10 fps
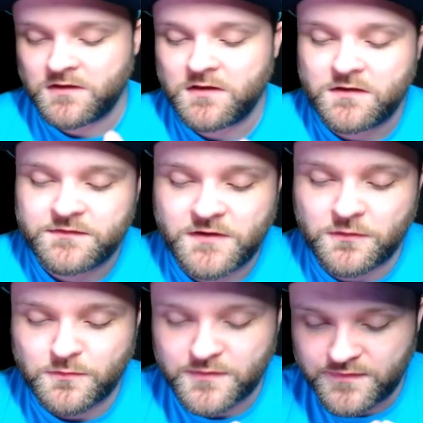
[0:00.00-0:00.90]

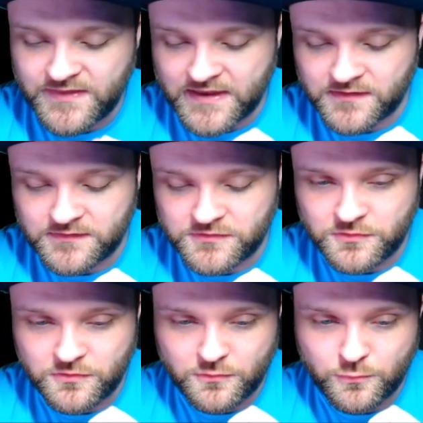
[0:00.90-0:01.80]
So then
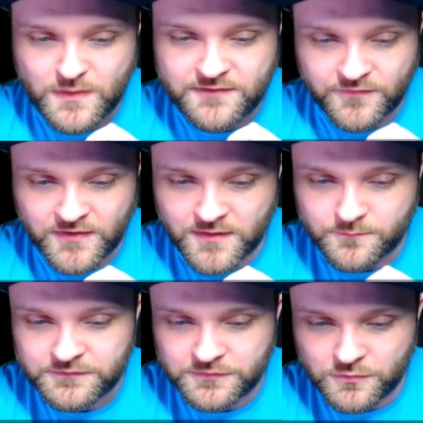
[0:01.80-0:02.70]
you wait for
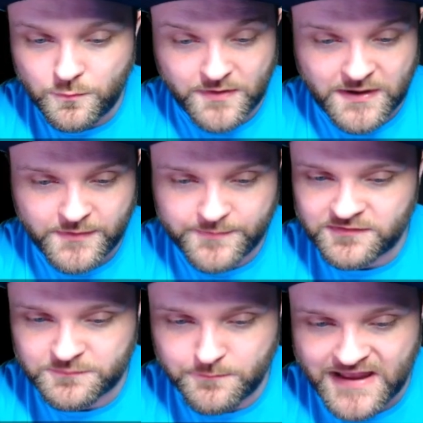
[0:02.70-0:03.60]
him to pop up. He
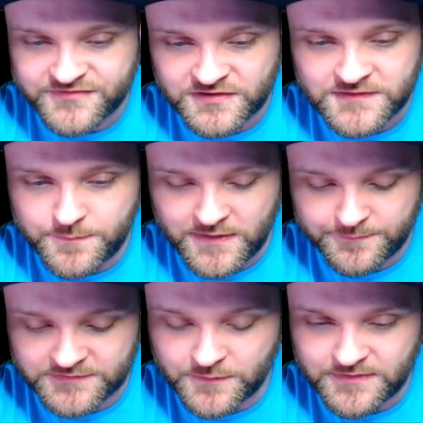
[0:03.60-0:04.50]
just magically
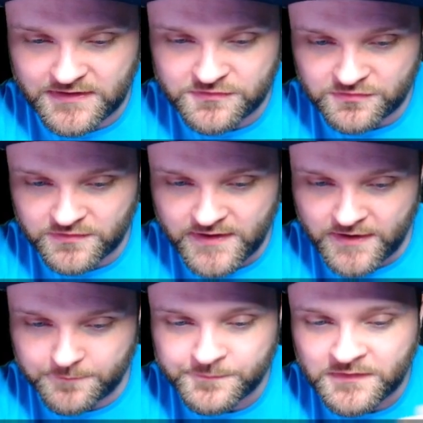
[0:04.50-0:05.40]
pops up in your game.